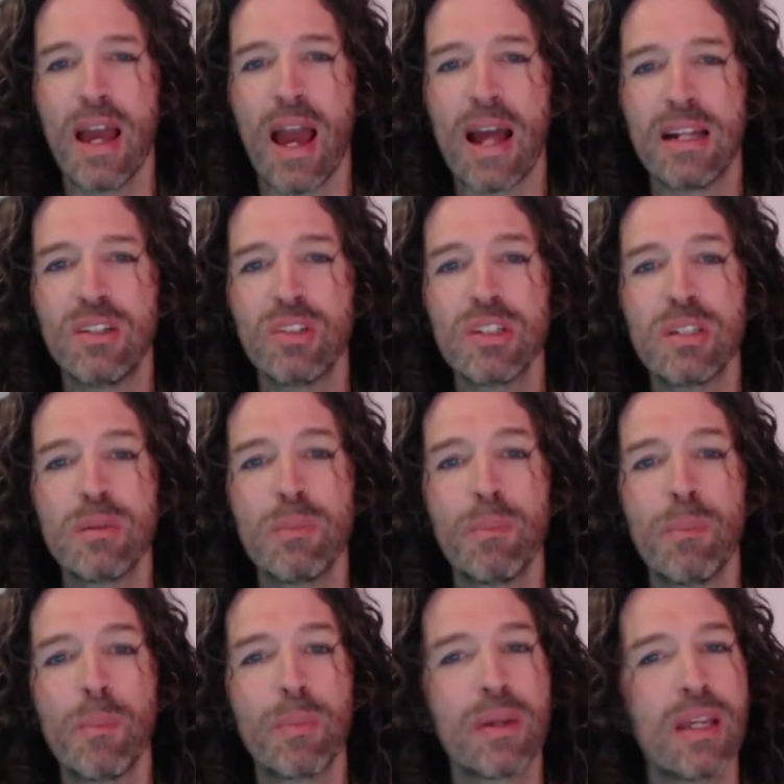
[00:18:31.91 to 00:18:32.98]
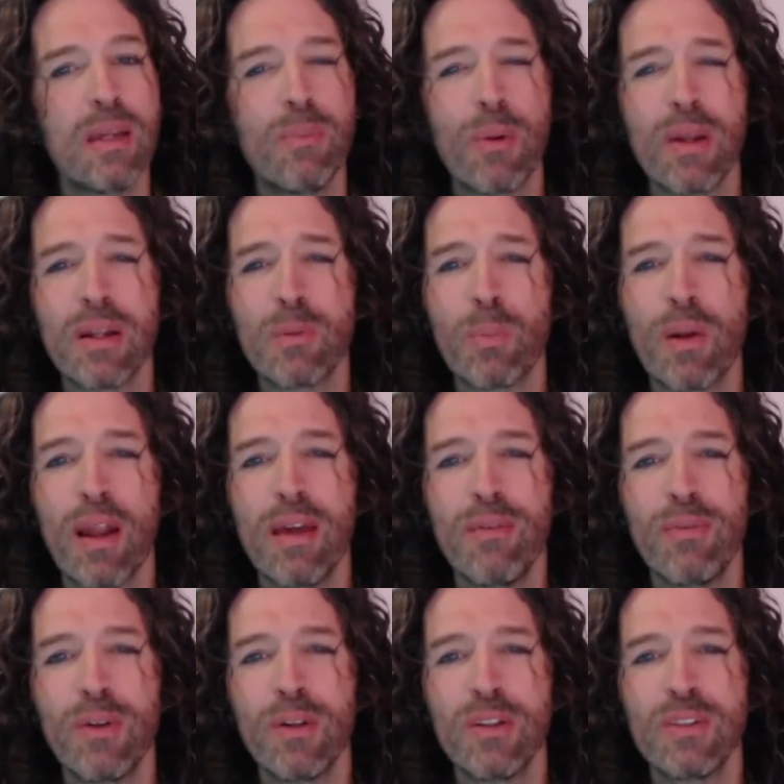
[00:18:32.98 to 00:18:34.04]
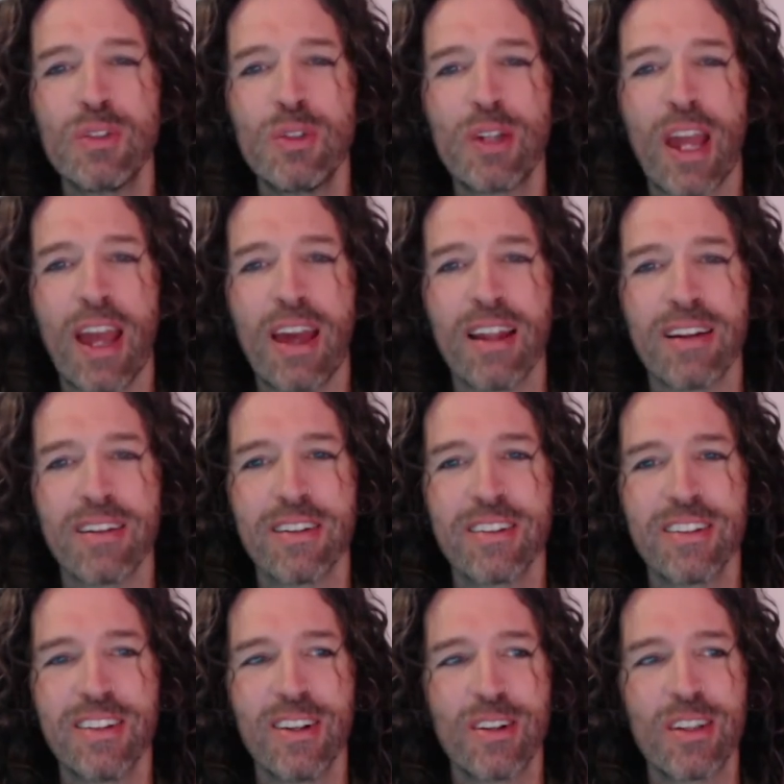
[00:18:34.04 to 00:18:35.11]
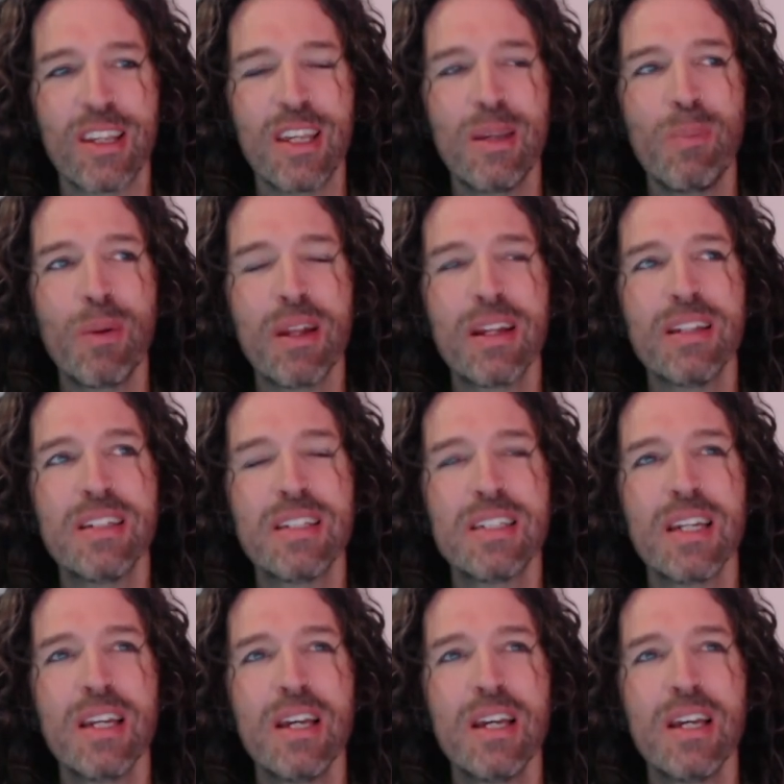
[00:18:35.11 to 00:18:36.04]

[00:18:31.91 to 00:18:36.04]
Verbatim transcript: and just keep it as playful as you can. You know, keep it as